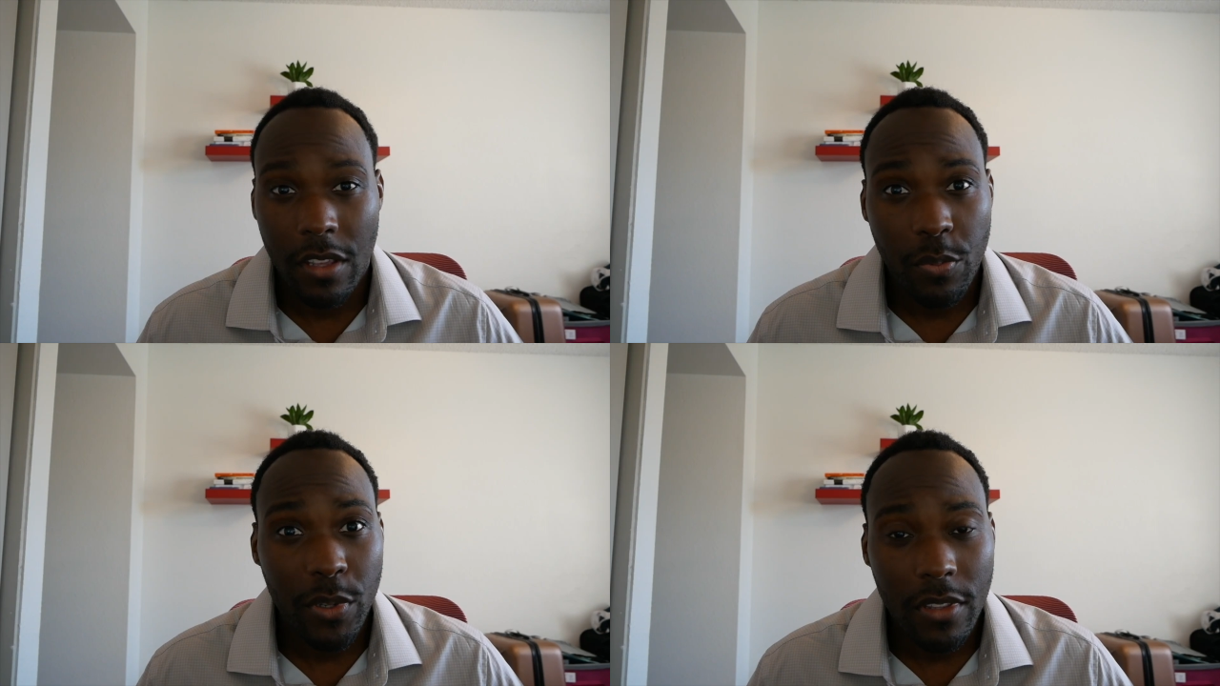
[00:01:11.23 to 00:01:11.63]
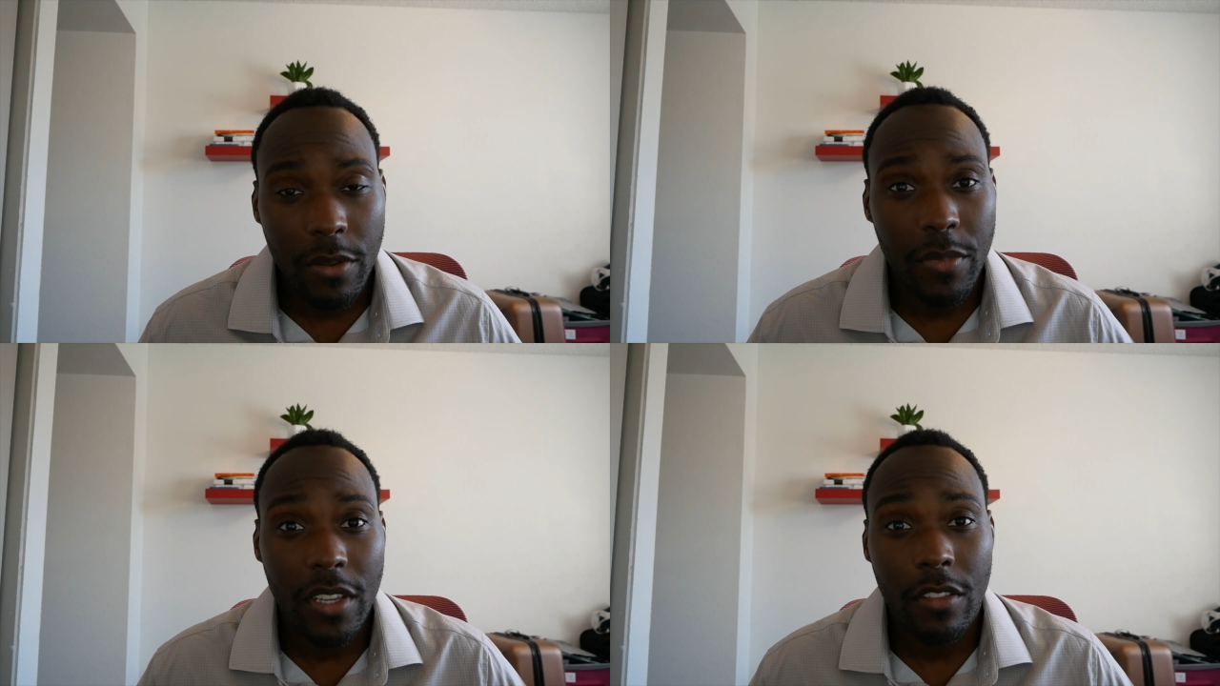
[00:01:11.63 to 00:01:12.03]
This put
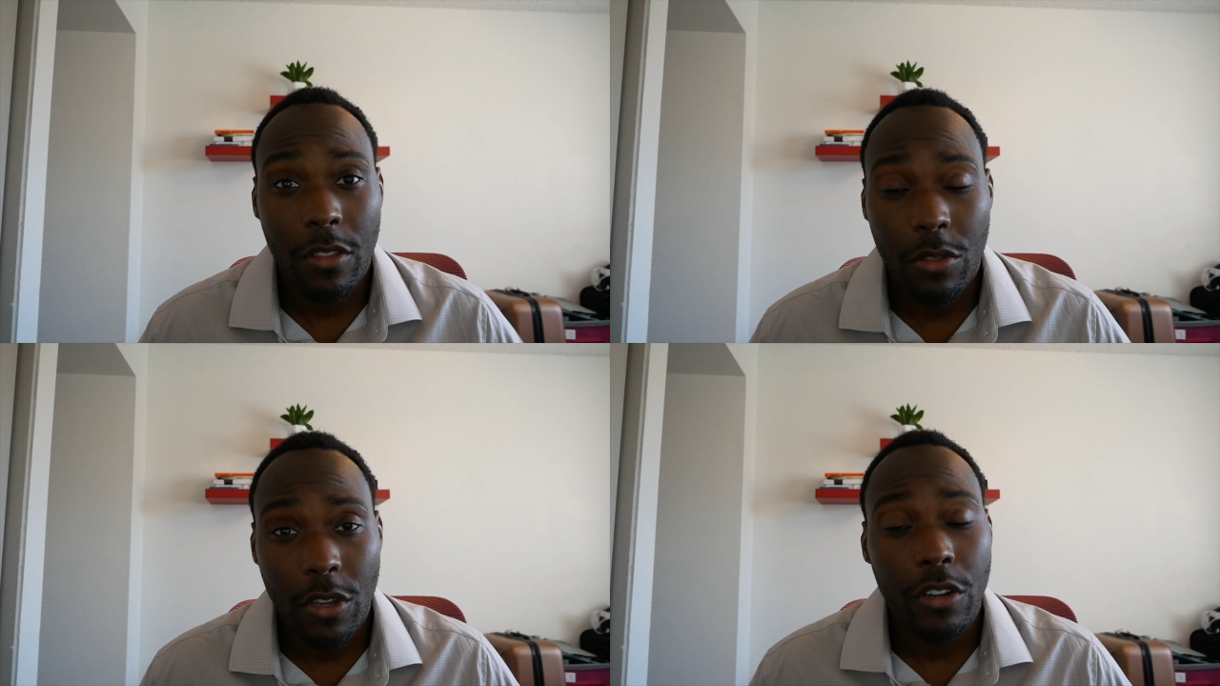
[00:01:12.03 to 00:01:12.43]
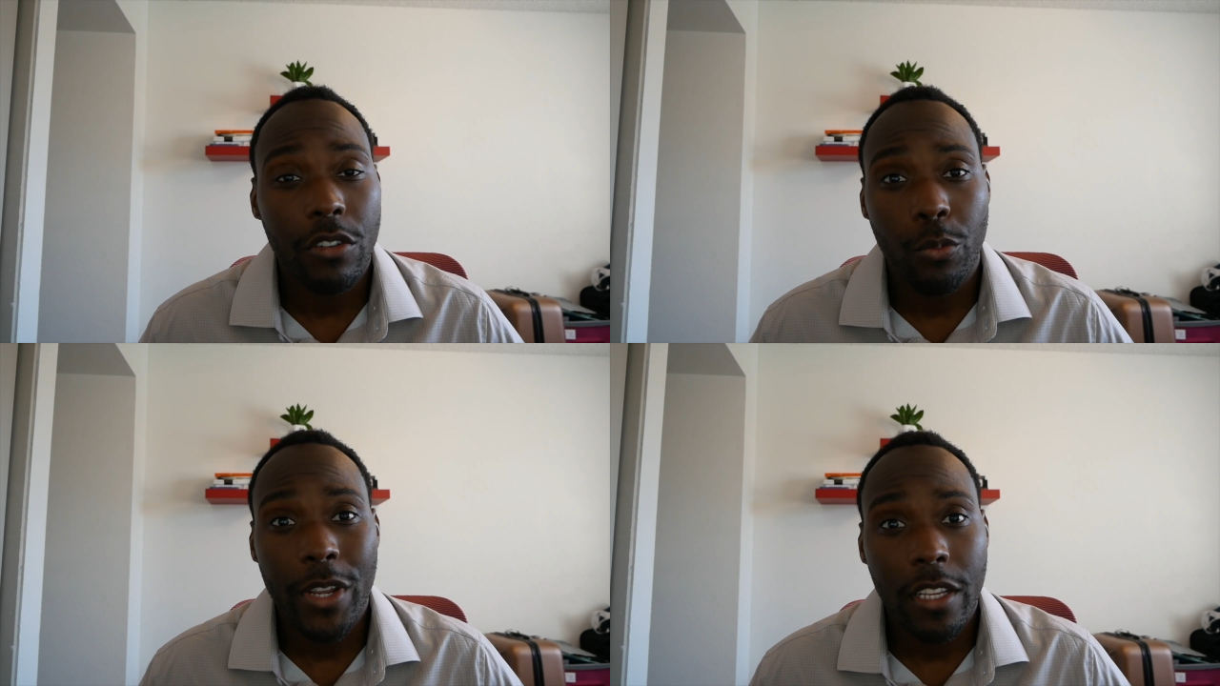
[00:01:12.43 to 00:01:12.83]
them in the third
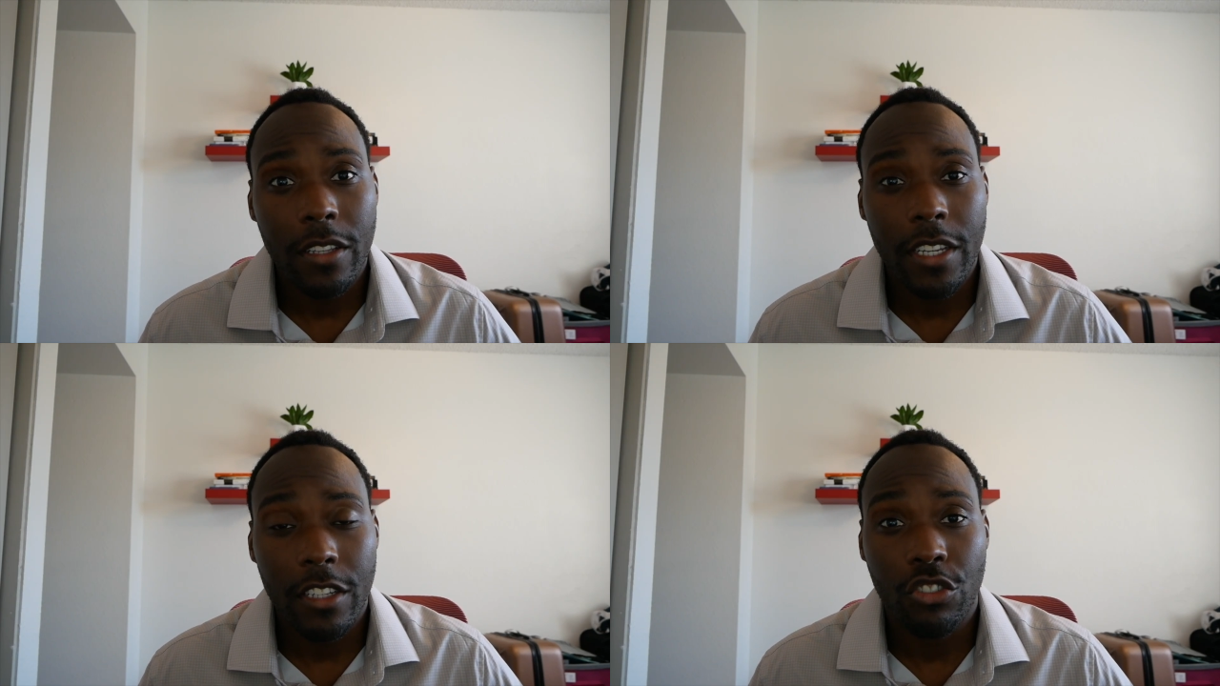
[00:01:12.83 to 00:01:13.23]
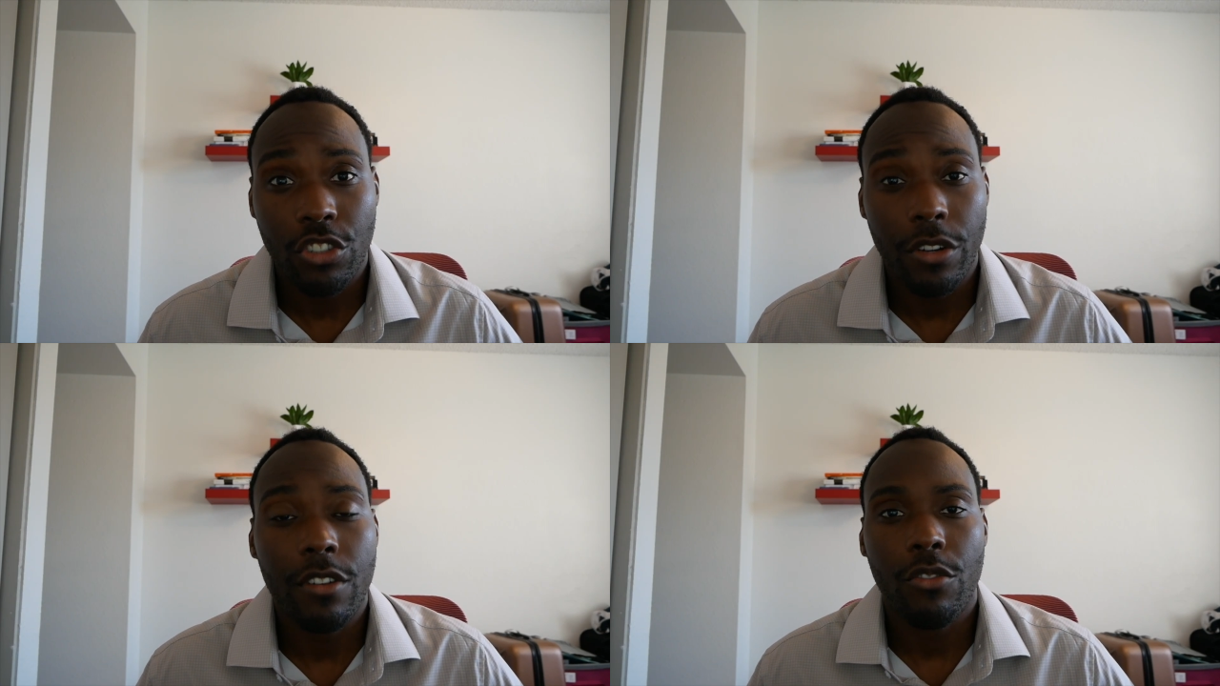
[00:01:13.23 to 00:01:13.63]
weekly
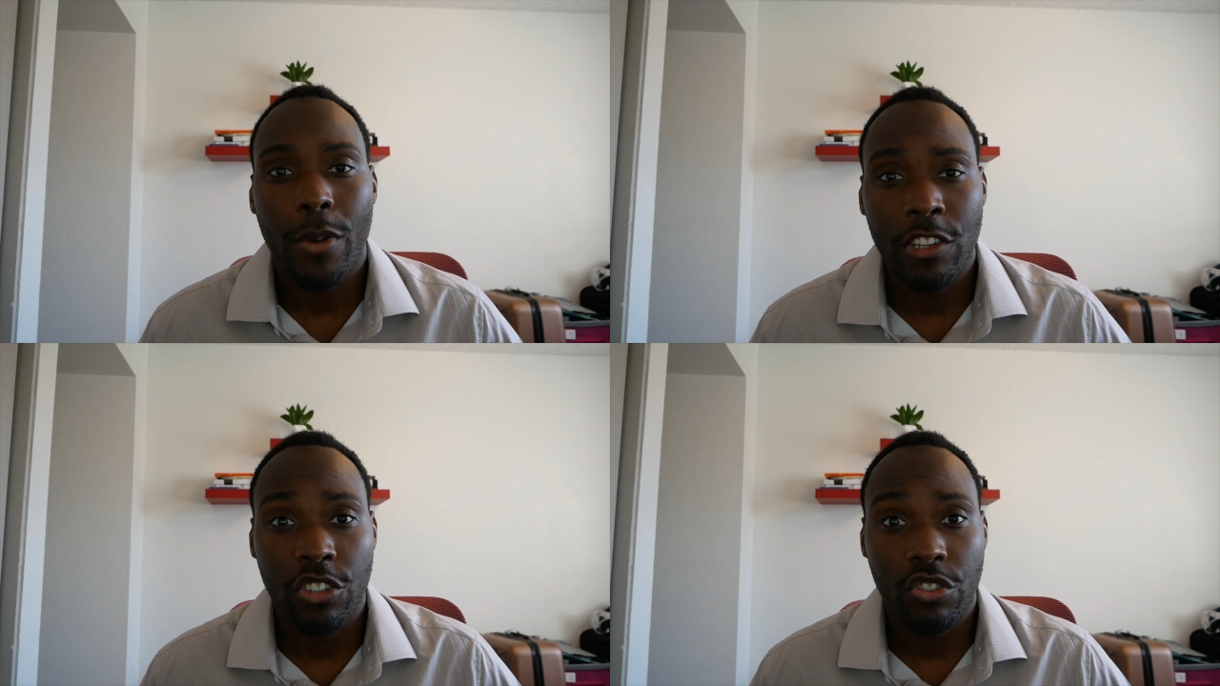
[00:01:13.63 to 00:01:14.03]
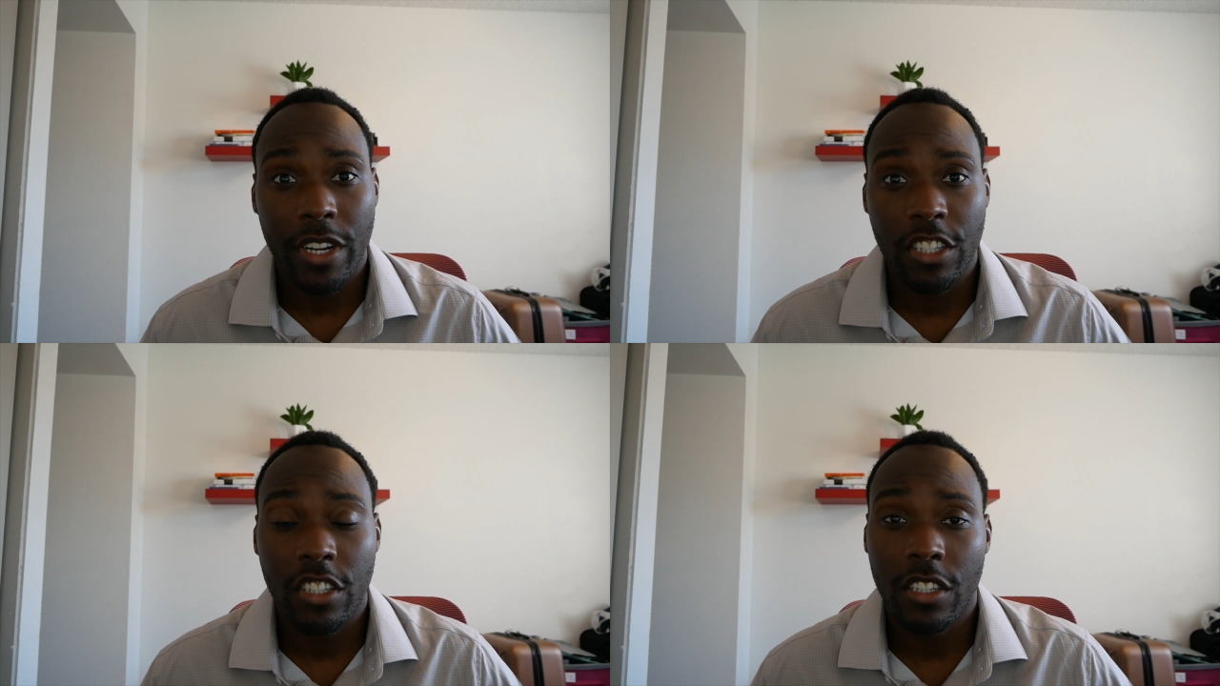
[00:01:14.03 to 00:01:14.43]
insurance
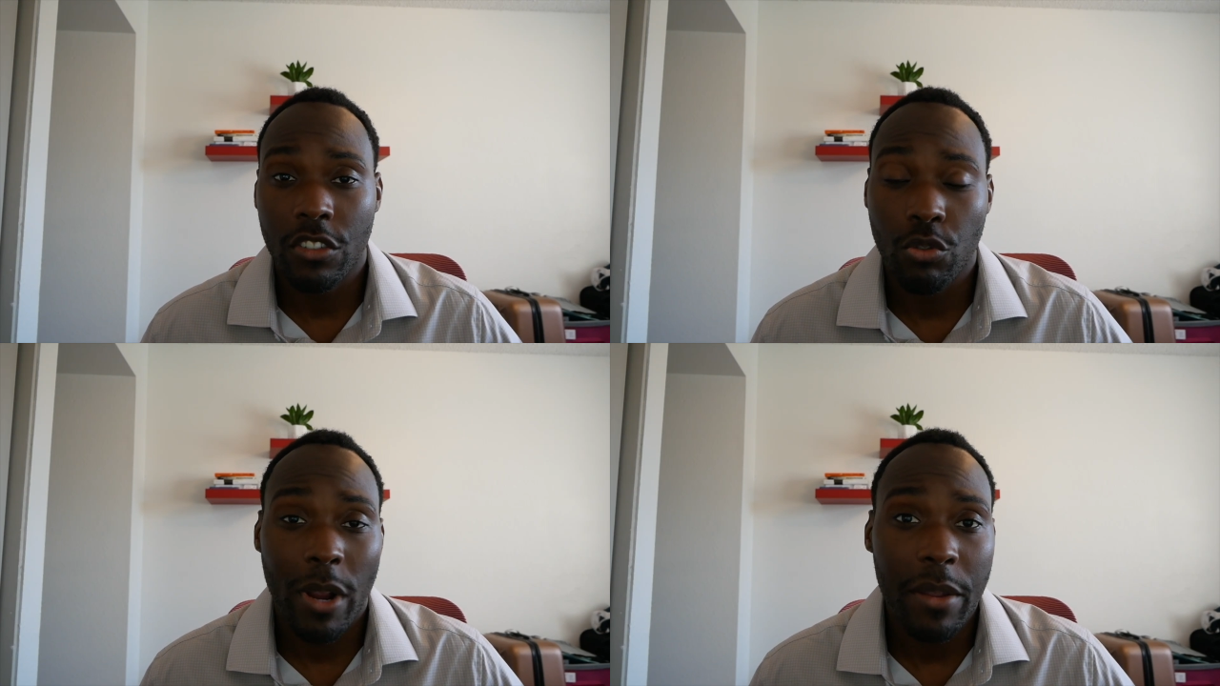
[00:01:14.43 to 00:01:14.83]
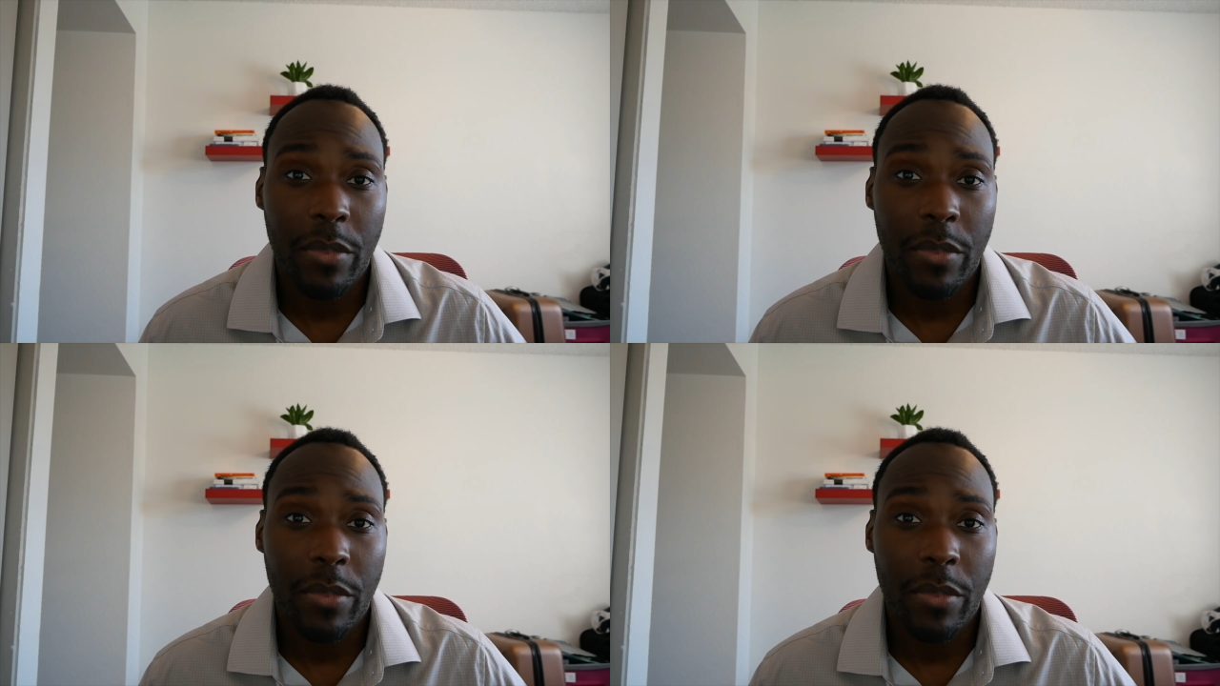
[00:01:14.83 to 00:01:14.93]
registrations right